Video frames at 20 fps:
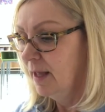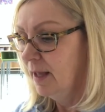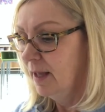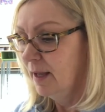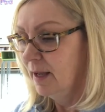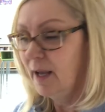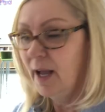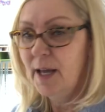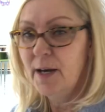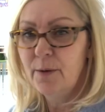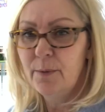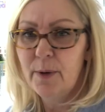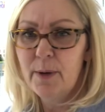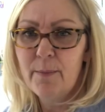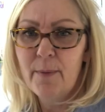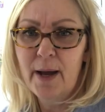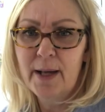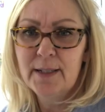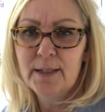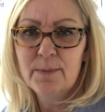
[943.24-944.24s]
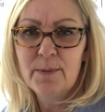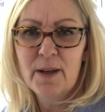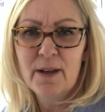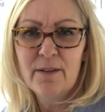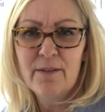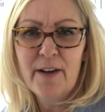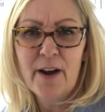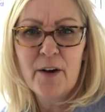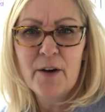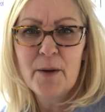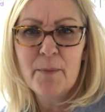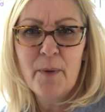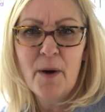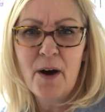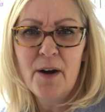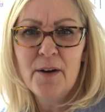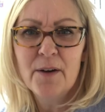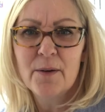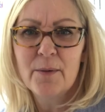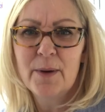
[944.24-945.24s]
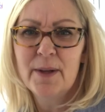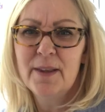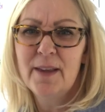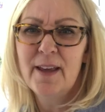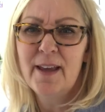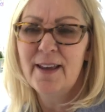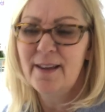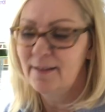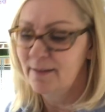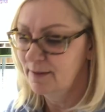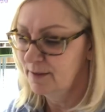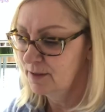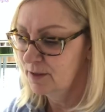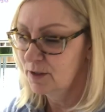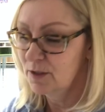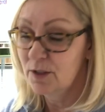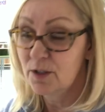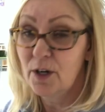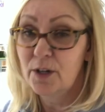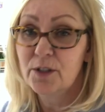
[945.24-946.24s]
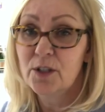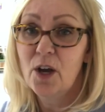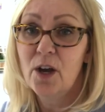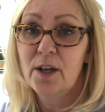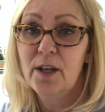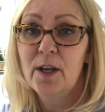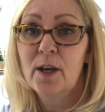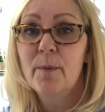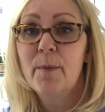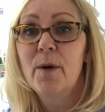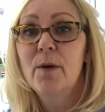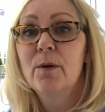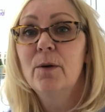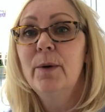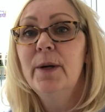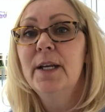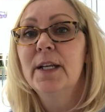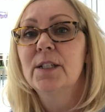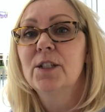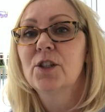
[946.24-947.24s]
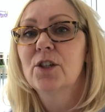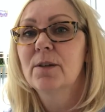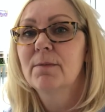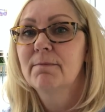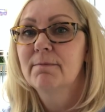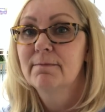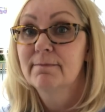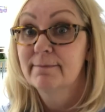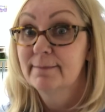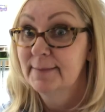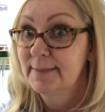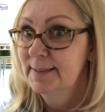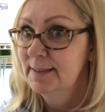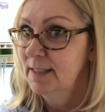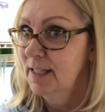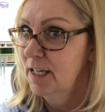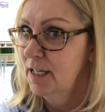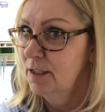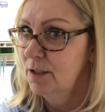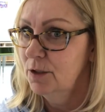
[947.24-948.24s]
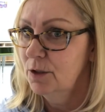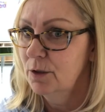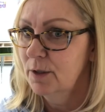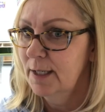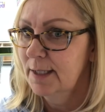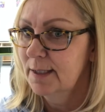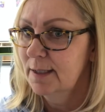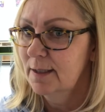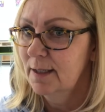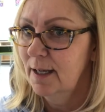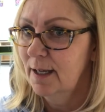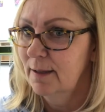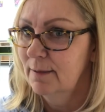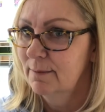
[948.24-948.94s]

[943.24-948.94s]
Kind of reminds me of Harry Potter when they start talking about Quidditch. Interesting.